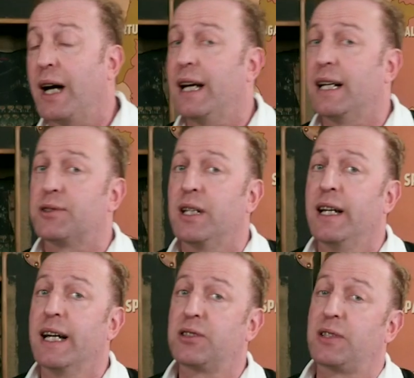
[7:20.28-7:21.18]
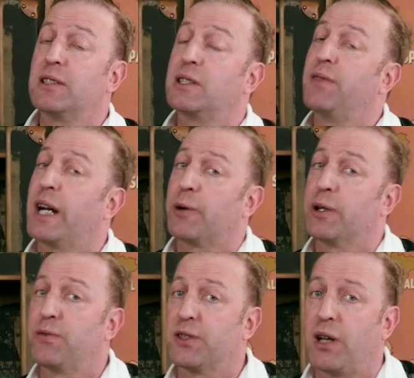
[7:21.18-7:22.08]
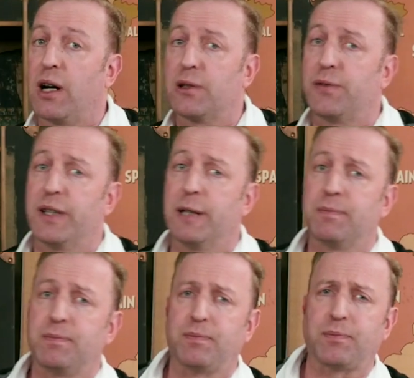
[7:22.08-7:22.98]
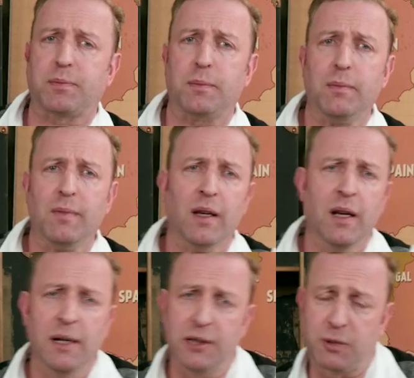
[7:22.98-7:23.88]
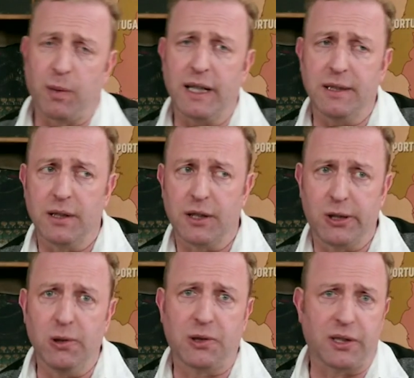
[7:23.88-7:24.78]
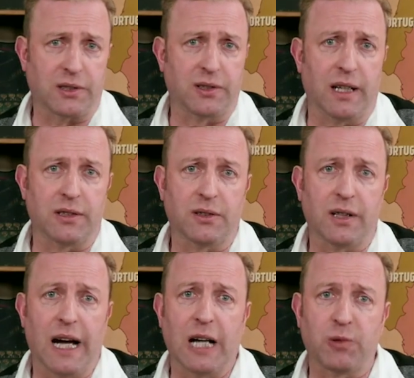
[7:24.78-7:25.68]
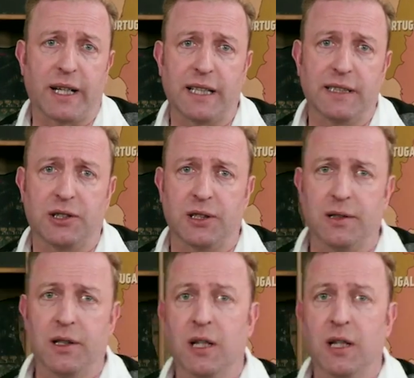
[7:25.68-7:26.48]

and extensive aerial photography. Despite huge success and recognition,